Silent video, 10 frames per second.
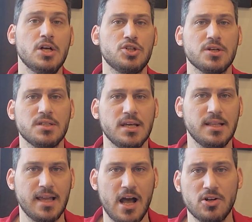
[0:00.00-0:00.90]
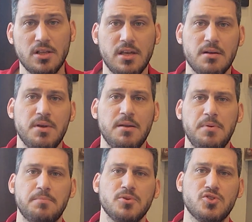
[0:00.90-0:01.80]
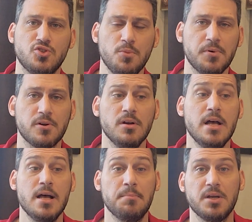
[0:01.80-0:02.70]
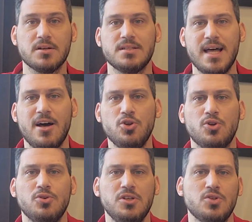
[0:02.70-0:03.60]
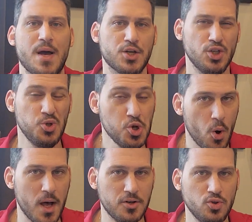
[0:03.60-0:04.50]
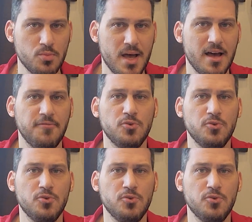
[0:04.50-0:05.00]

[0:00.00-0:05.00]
Just like the calculator made people stupider, because now you don't need to actually know how to do math.